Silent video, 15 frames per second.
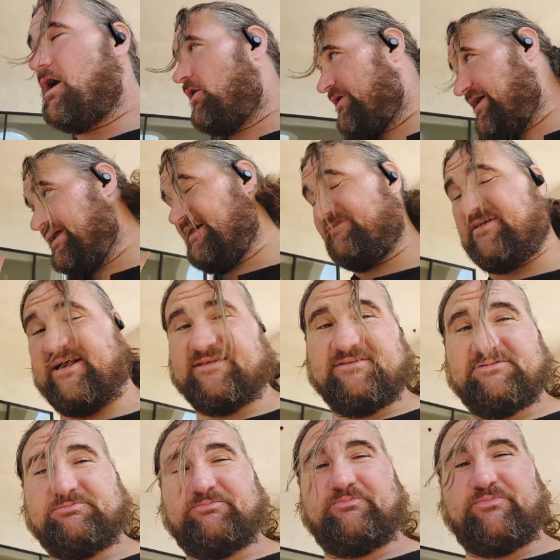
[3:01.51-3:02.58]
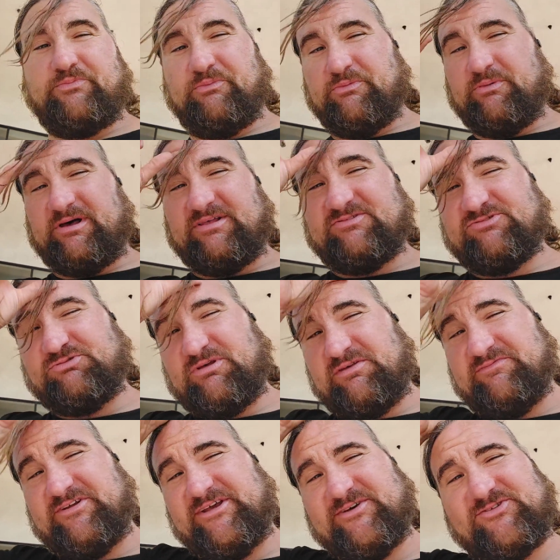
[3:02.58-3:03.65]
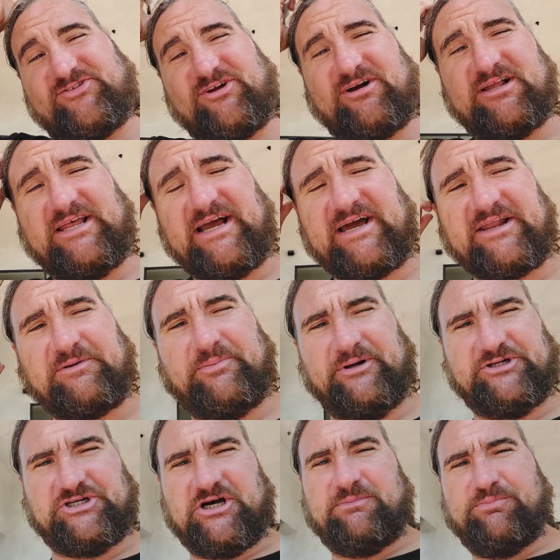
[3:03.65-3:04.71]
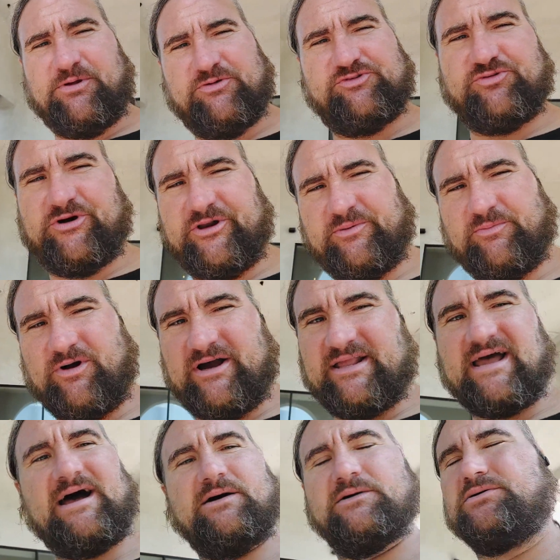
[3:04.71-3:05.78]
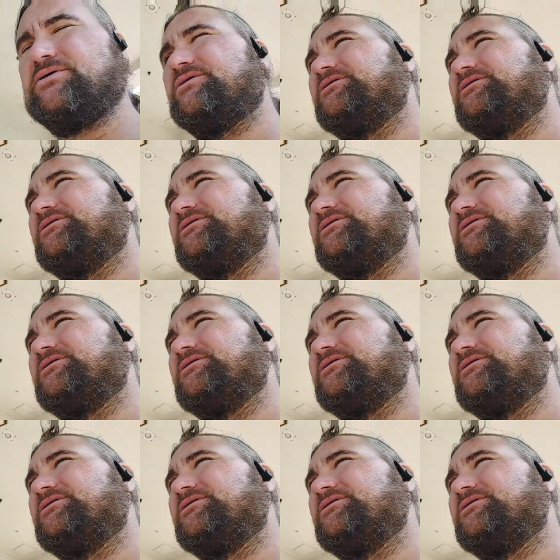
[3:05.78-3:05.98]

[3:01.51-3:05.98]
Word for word: Oh yeah, and I've got, well, that's so the video started. I got a bunch of uploads running right now.